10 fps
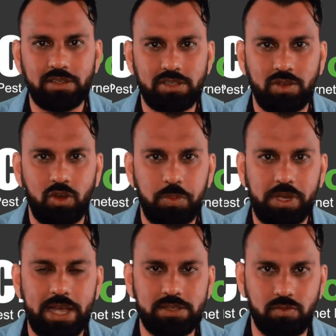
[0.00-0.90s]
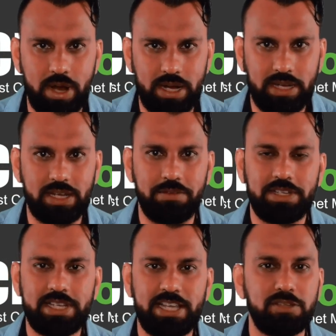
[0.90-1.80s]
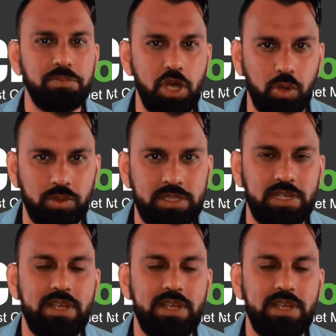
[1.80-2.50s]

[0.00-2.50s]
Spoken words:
So I hope you guys are ready. Definitely take some notes